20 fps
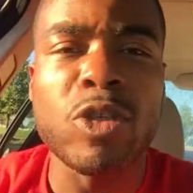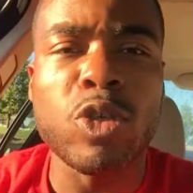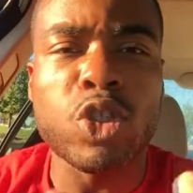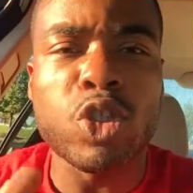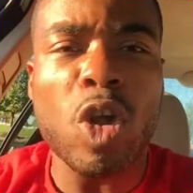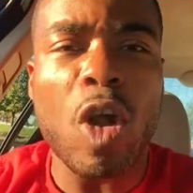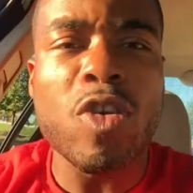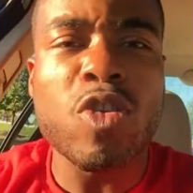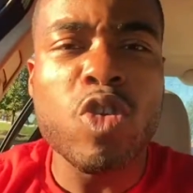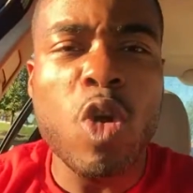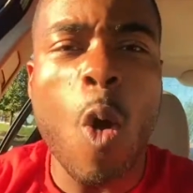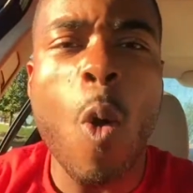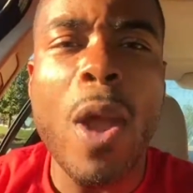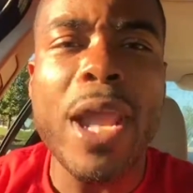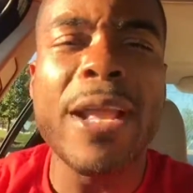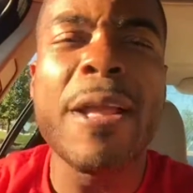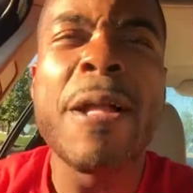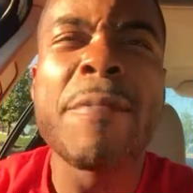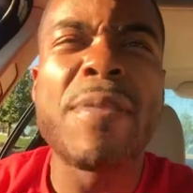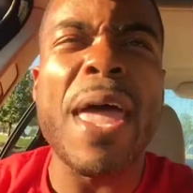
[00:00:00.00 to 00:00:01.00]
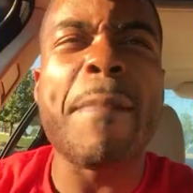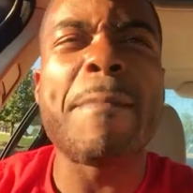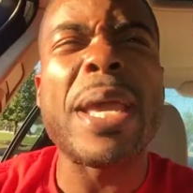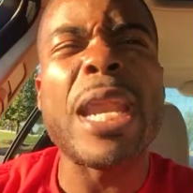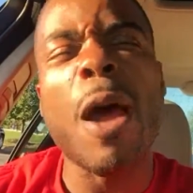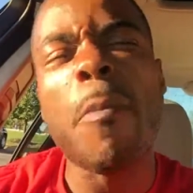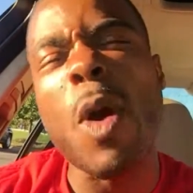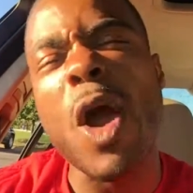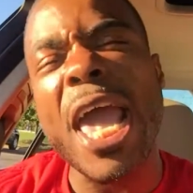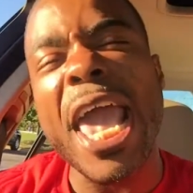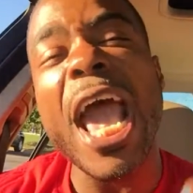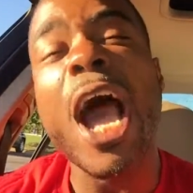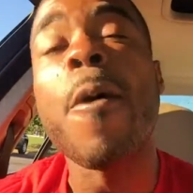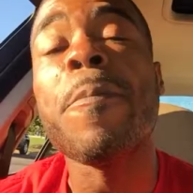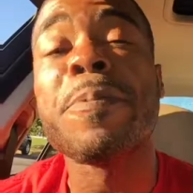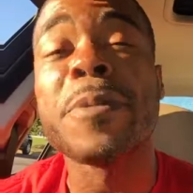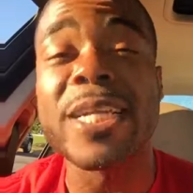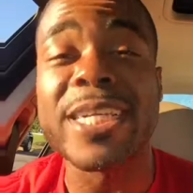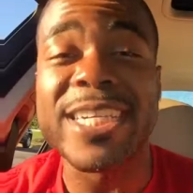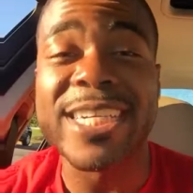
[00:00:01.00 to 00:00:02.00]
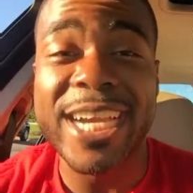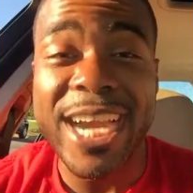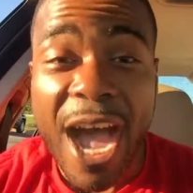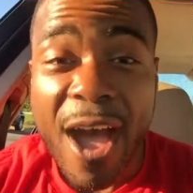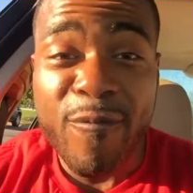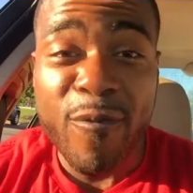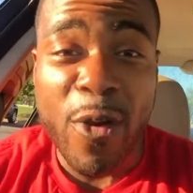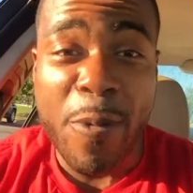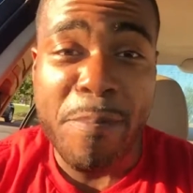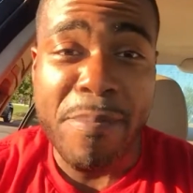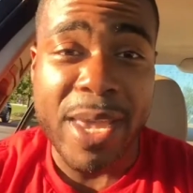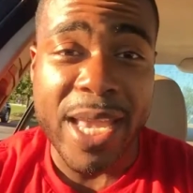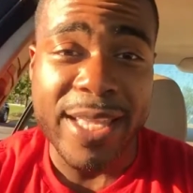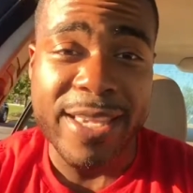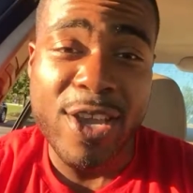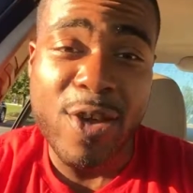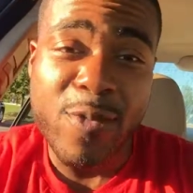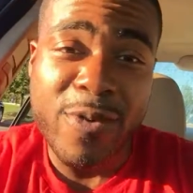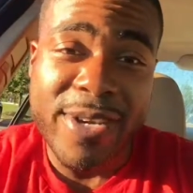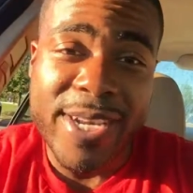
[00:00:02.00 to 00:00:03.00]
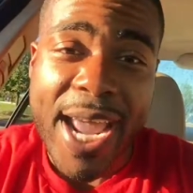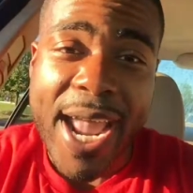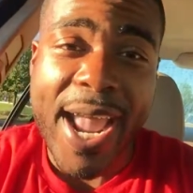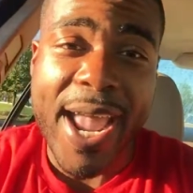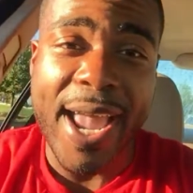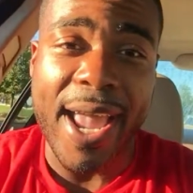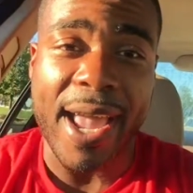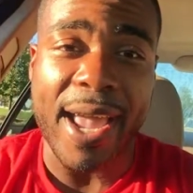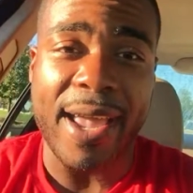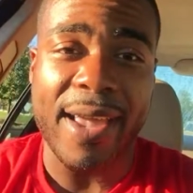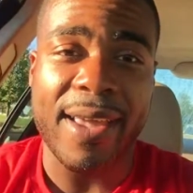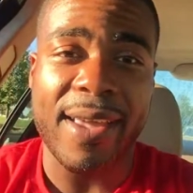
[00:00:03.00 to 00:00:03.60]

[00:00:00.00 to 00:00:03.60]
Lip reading: You start knowing that, man, I'm going to help the government. You dig?